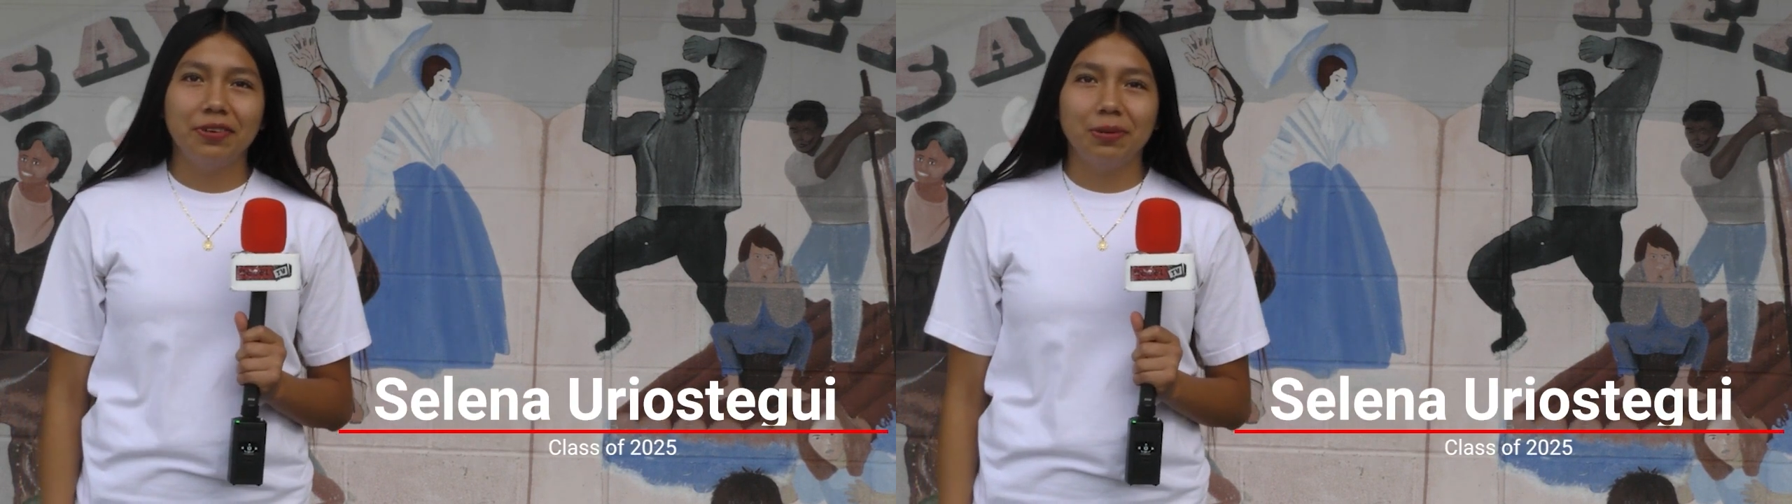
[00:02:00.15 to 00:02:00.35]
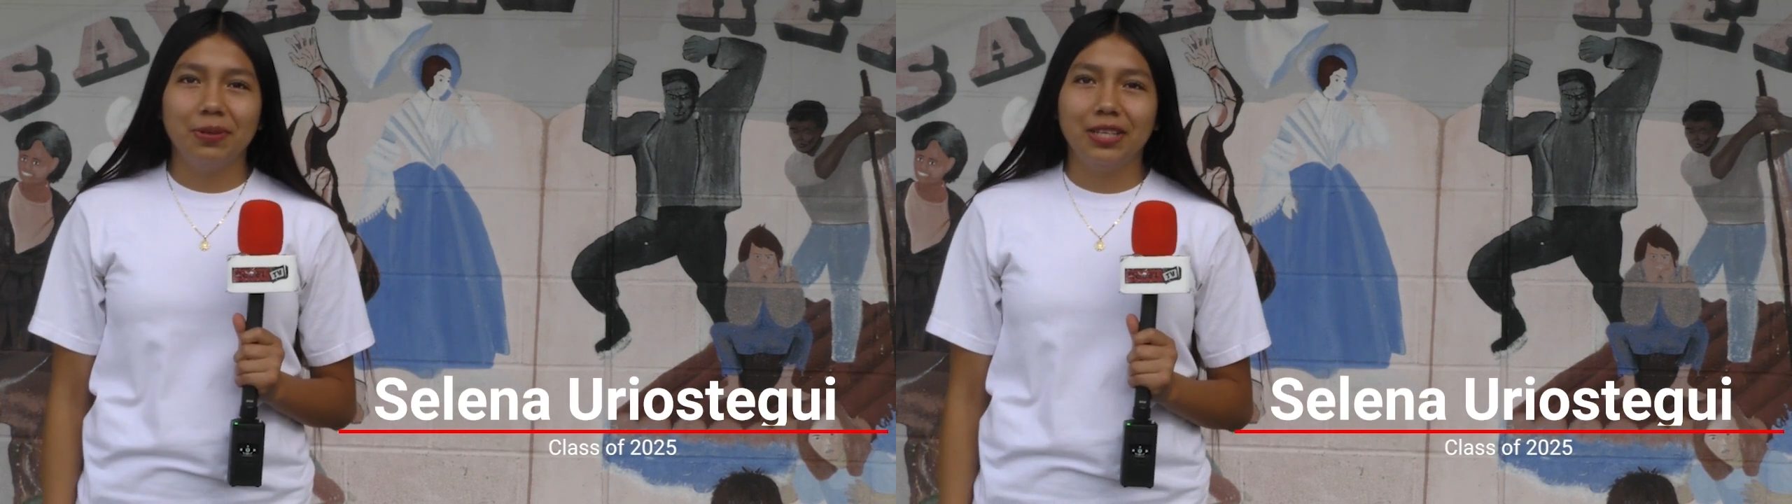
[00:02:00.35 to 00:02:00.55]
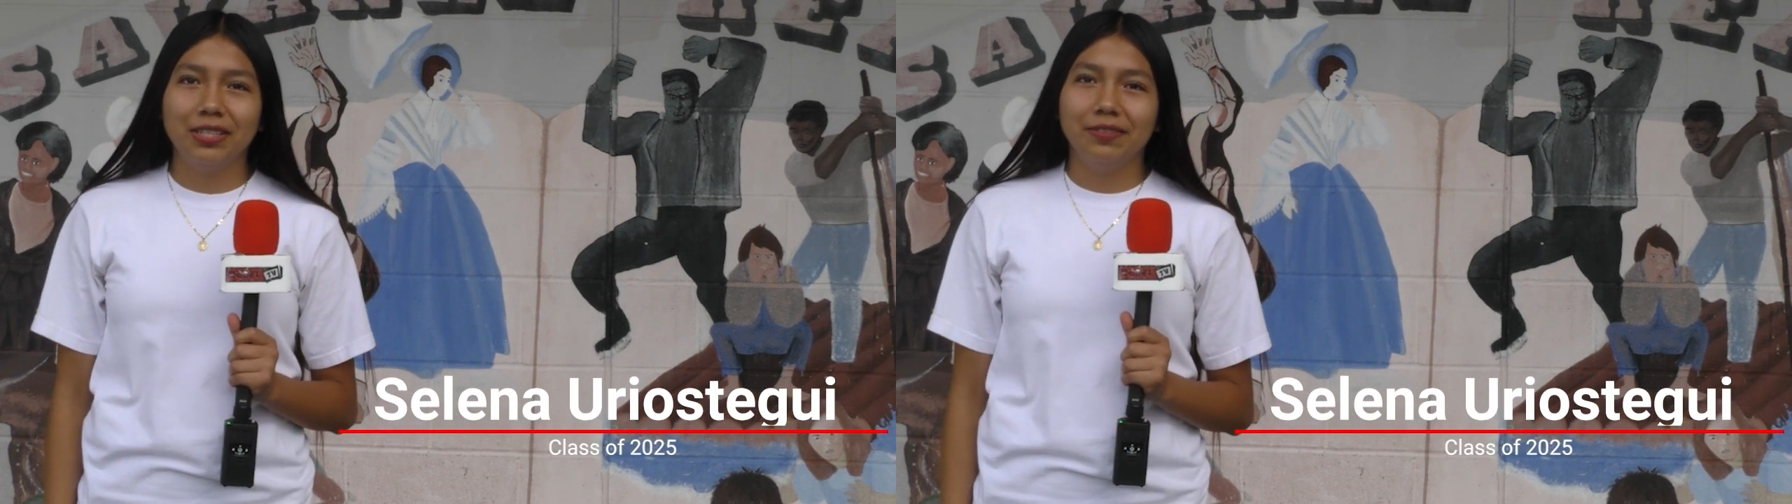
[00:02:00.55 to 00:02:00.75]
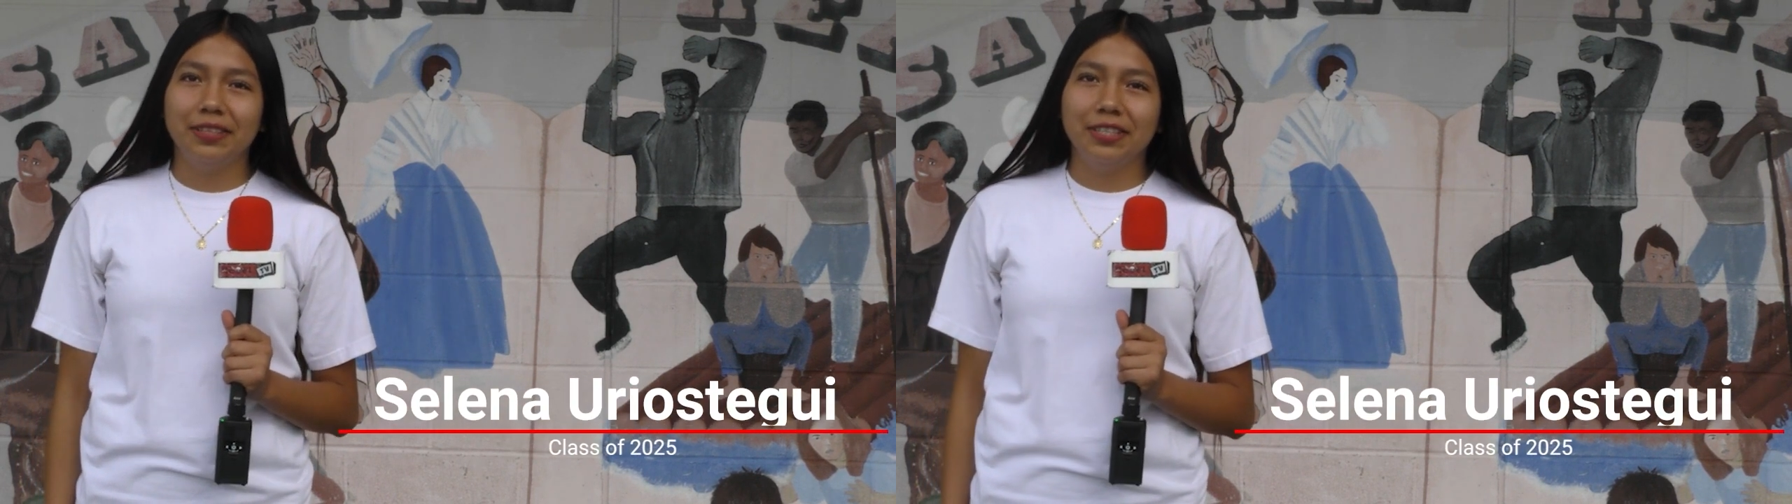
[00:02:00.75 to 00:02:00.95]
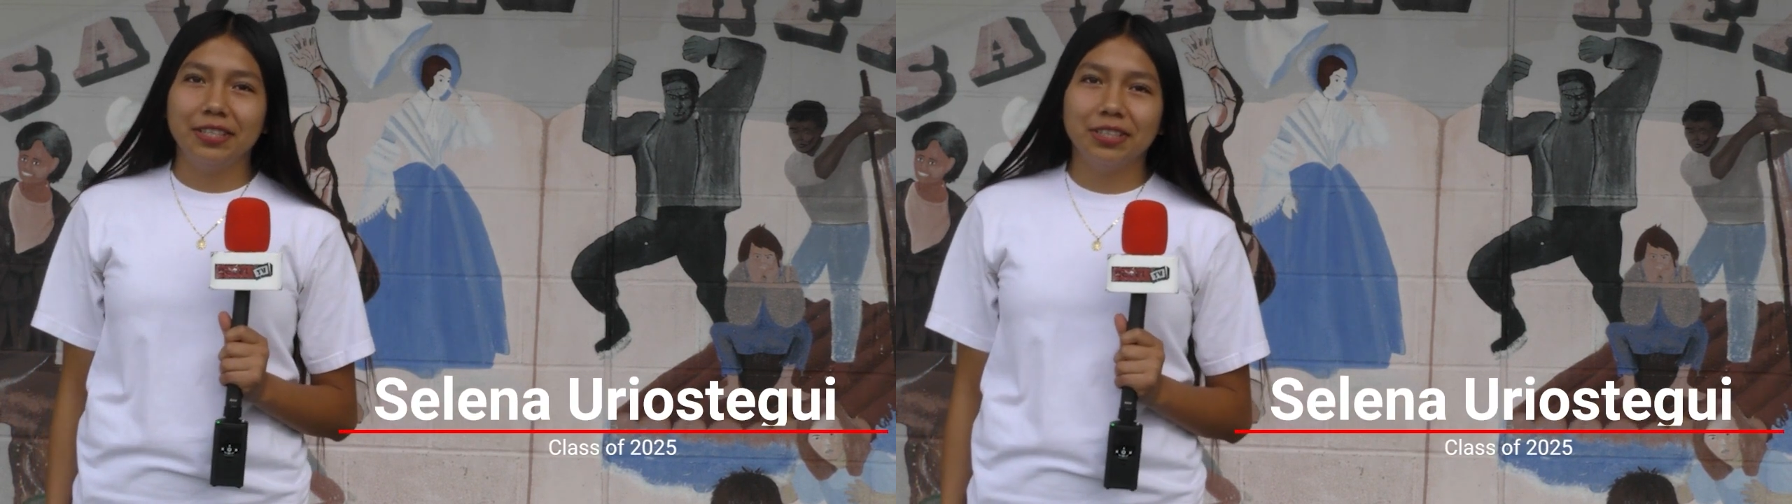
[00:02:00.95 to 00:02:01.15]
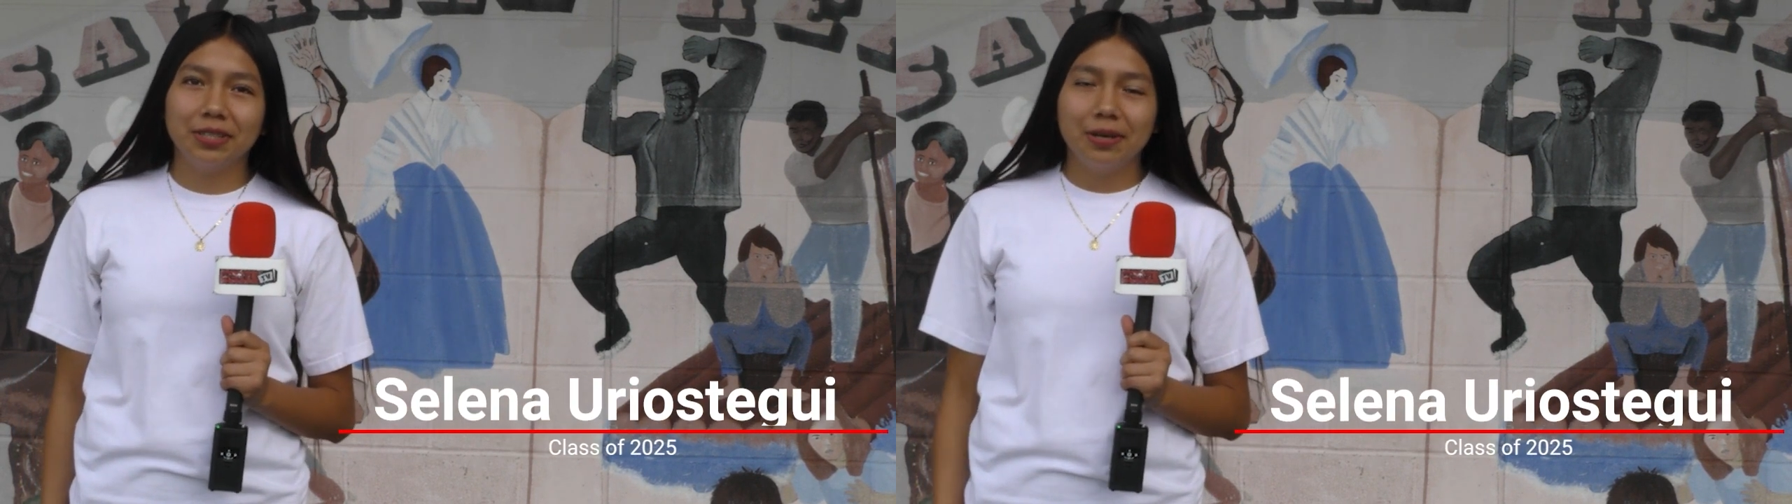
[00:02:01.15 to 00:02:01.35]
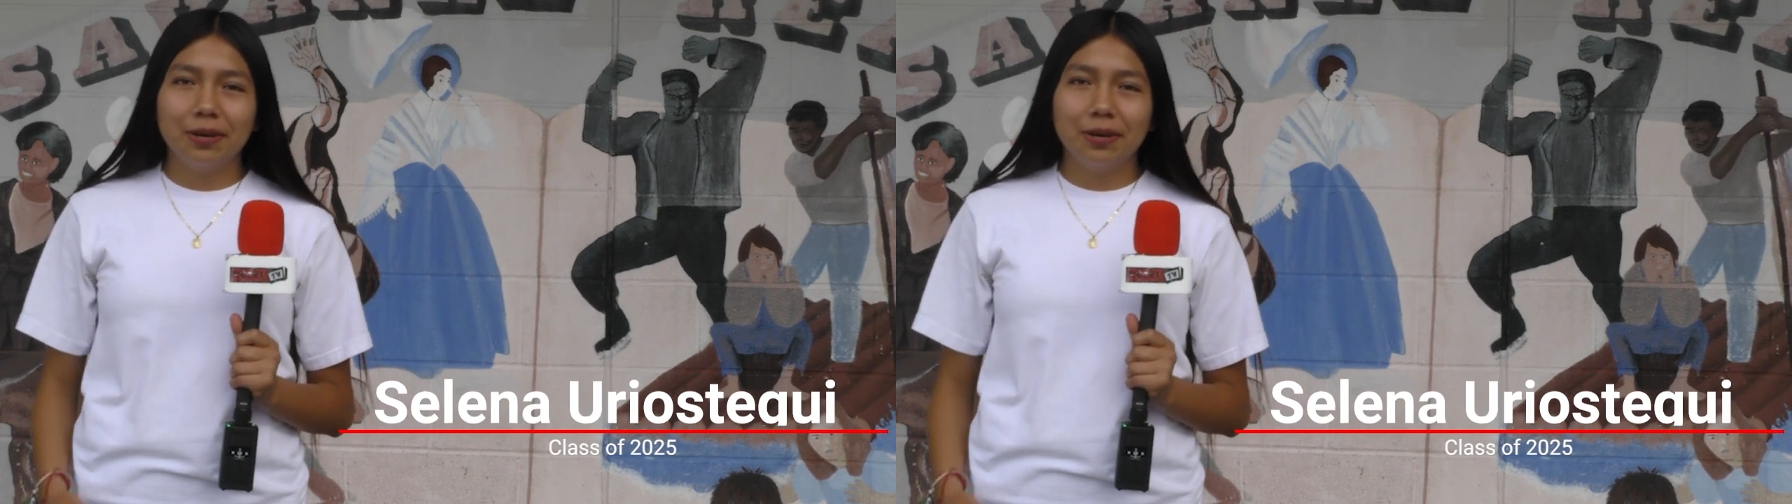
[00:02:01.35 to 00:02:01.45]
the Pledge of Allegiance.